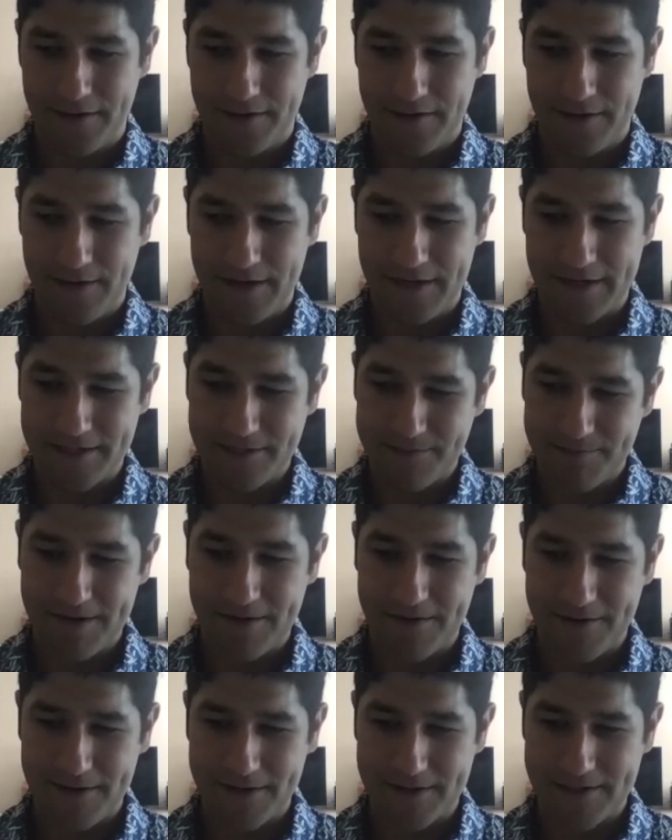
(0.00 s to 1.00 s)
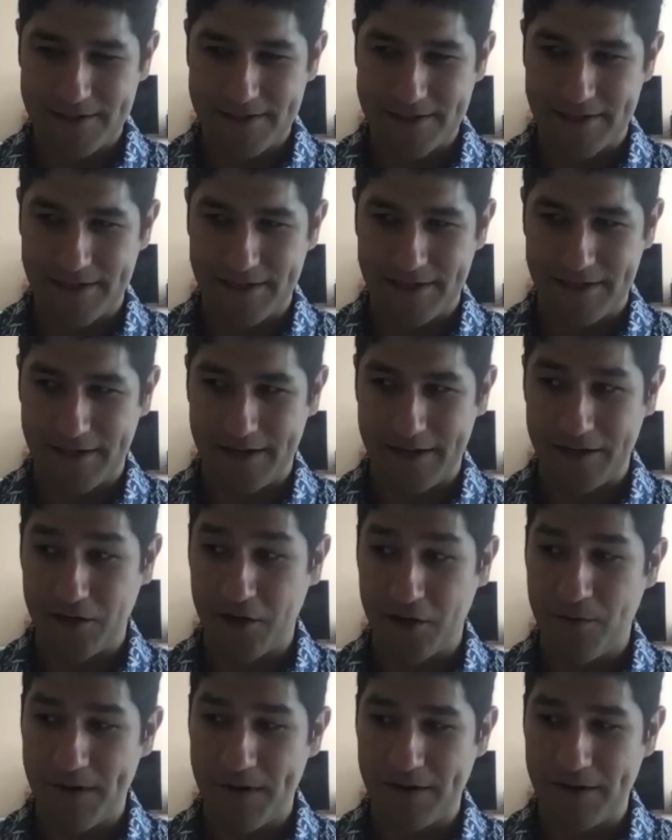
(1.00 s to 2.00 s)
experiencing and
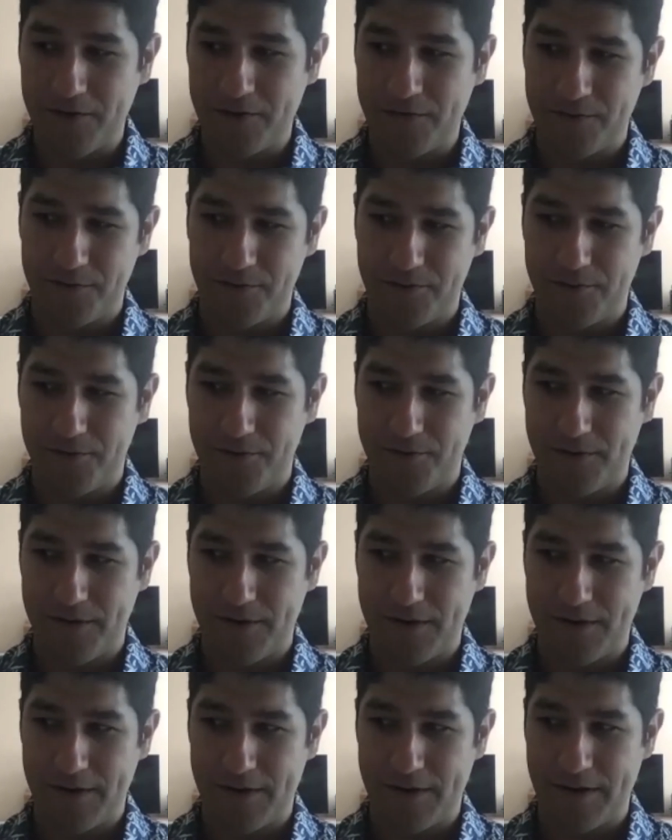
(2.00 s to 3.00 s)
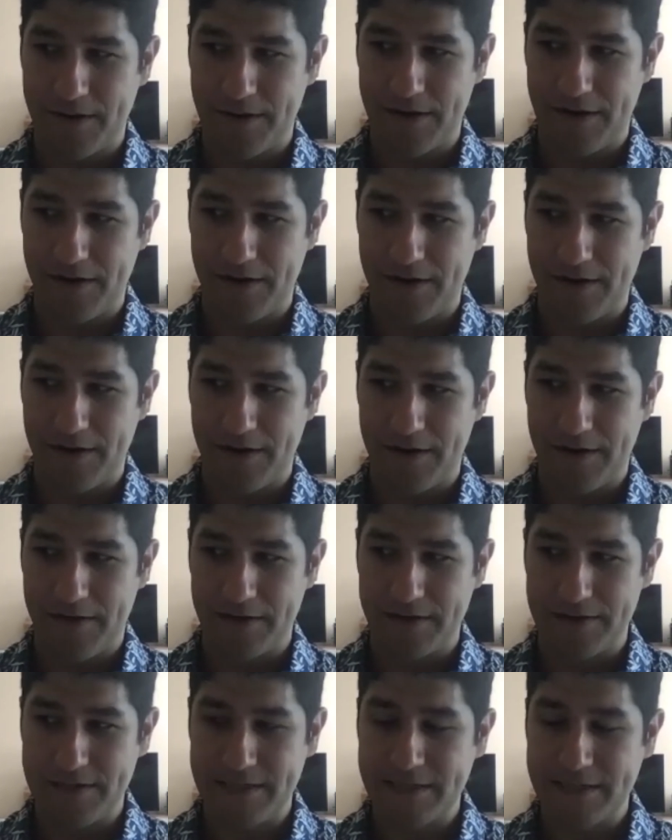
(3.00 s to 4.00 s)
going through, uh,
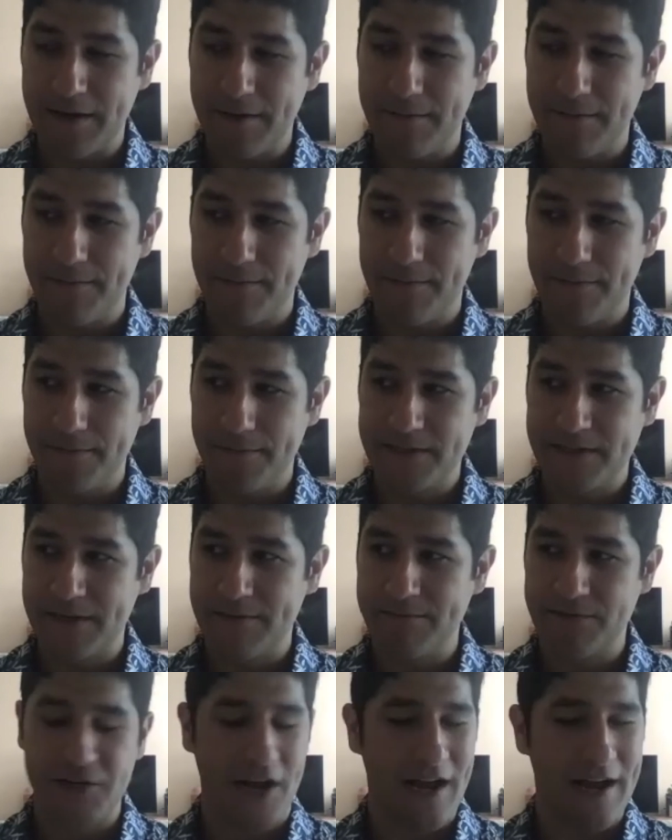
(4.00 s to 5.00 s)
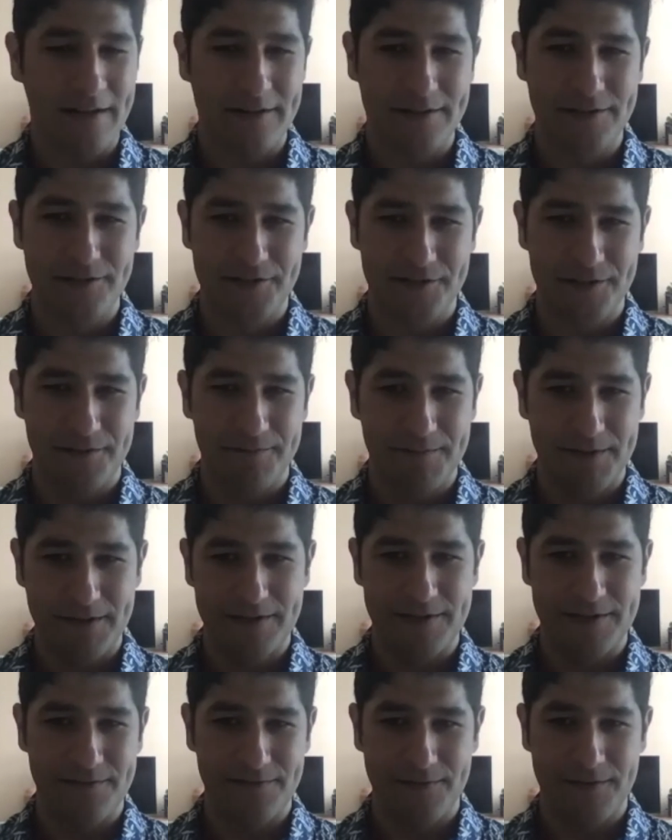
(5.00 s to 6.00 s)
some, some challenging
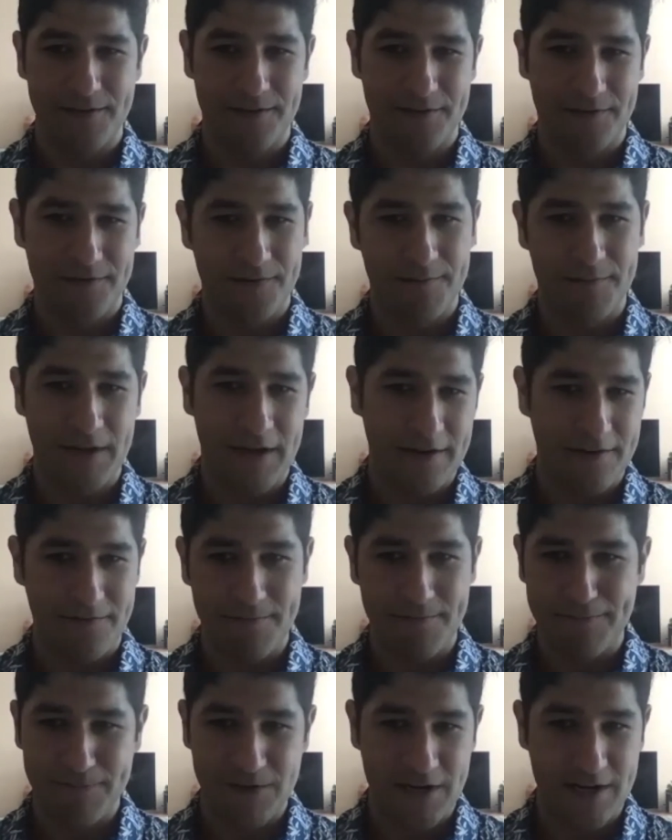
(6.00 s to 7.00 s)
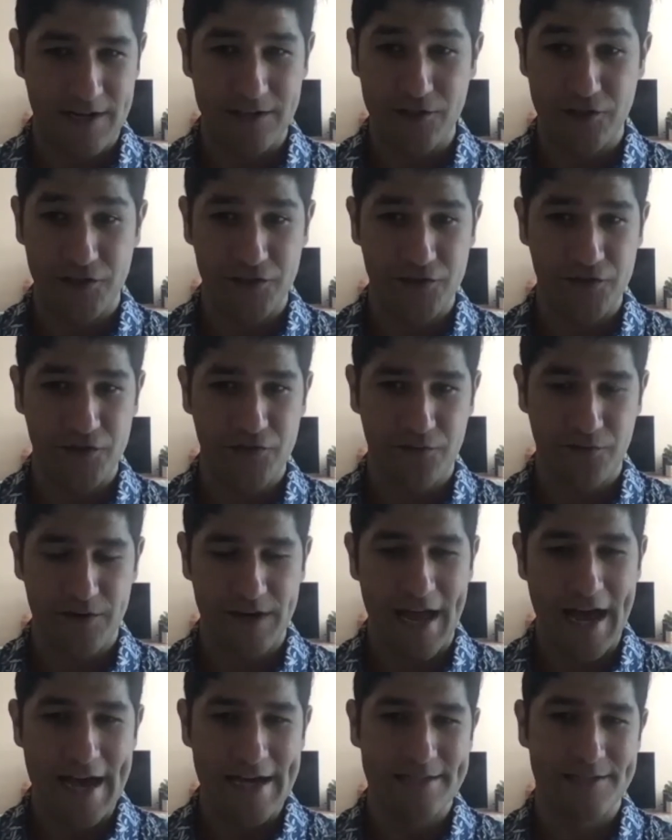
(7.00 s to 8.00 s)
piece of theater, some kind of challenging
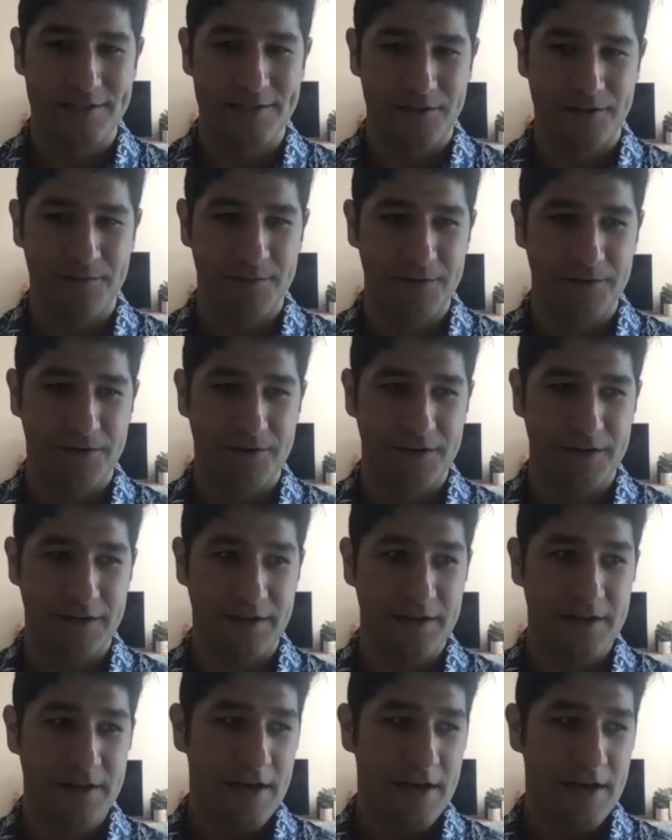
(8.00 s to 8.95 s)
story as a community,